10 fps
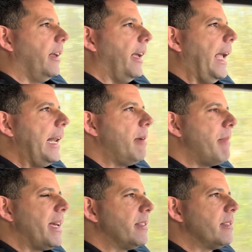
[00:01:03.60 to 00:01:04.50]

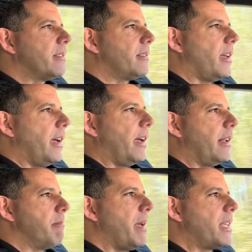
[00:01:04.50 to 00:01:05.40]
elements that
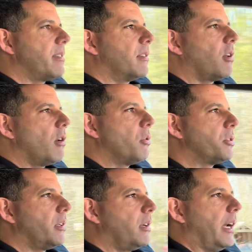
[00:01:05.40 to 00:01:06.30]
makes it
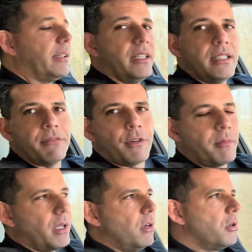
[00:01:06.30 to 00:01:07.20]
closer, at least from
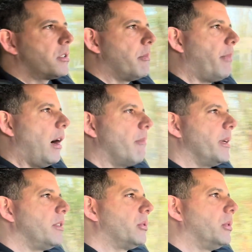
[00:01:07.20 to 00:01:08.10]
the looks
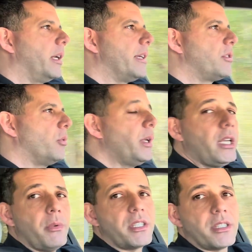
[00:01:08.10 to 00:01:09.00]
department, to an SUV,
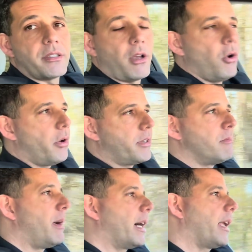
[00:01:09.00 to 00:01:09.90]
which is the hottest
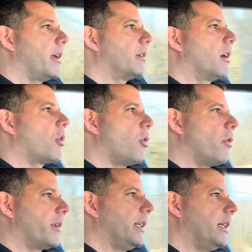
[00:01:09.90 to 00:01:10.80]
market
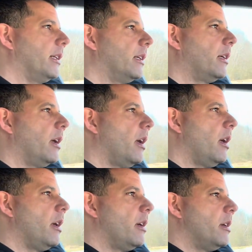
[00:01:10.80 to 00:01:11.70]
currently.
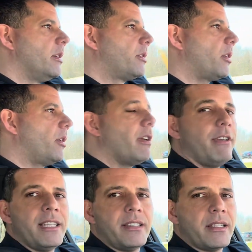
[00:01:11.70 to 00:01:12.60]
So the
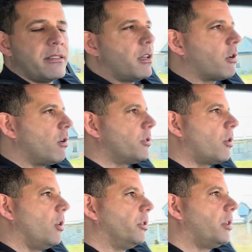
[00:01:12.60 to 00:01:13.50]
V60 Cross
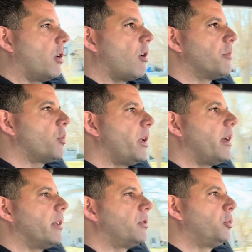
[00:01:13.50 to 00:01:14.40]
Country comes with
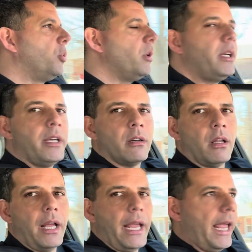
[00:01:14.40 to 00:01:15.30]
a 2-liter
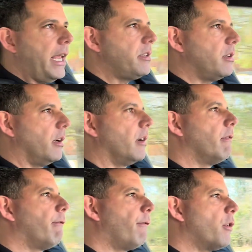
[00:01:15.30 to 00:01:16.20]
engine,
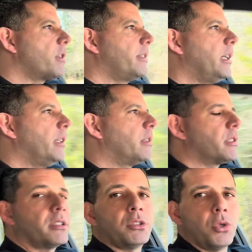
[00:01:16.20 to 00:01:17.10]
4
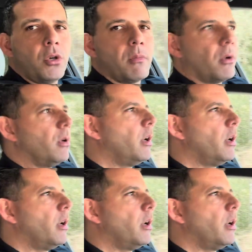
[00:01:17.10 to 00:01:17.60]
cylinders turbo,